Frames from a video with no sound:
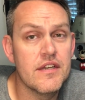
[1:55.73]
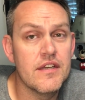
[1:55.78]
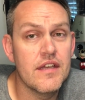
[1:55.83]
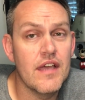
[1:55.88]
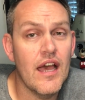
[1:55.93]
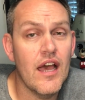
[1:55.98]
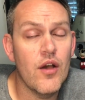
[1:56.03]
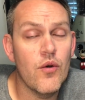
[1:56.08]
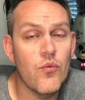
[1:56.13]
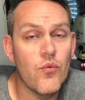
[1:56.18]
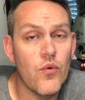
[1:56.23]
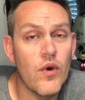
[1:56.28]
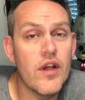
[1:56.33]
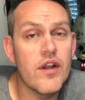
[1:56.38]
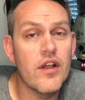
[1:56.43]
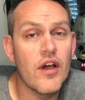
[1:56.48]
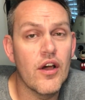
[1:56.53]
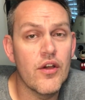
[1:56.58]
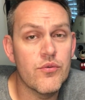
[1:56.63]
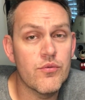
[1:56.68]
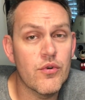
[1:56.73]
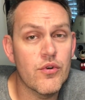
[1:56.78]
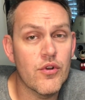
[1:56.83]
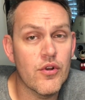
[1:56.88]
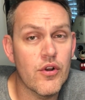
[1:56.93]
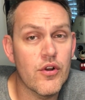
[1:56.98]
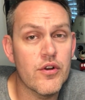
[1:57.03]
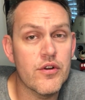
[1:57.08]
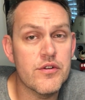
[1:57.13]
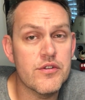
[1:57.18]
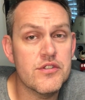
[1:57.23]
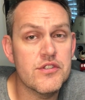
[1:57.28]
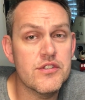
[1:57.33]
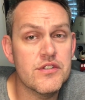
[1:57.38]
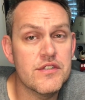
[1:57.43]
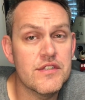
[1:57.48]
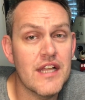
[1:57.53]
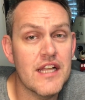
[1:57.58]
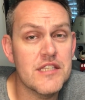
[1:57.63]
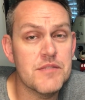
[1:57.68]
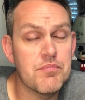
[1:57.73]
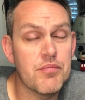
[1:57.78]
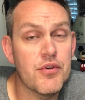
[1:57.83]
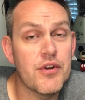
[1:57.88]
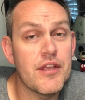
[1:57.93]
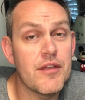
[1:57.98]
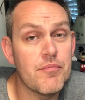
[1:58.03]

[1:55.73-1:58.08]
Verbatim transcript: at 100 hertz. That's pretty